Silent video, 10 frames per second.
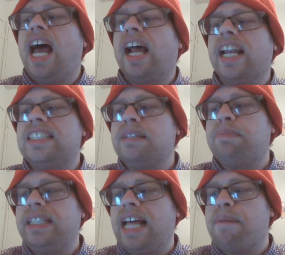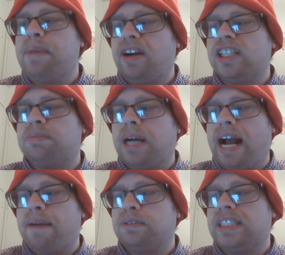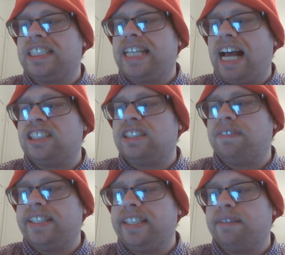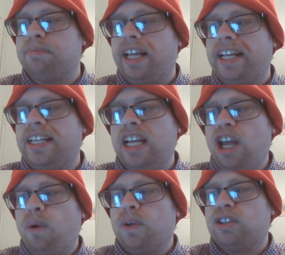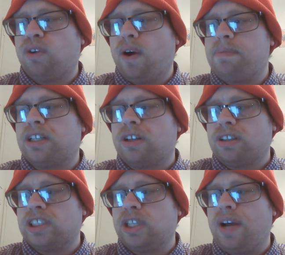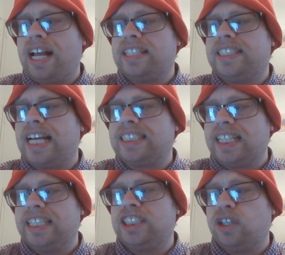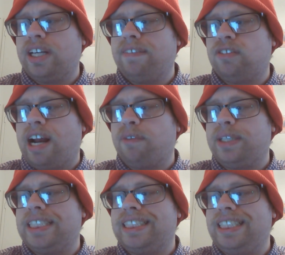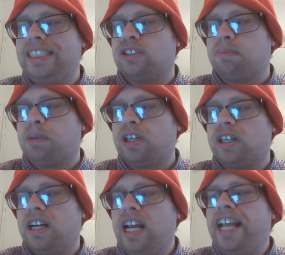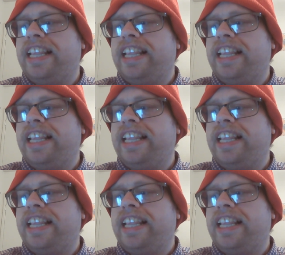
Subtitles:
unless it be that marriage, perhaps with a dash of Indian blood, will throw up a girl so desolate, so hemmed round with disease or murder,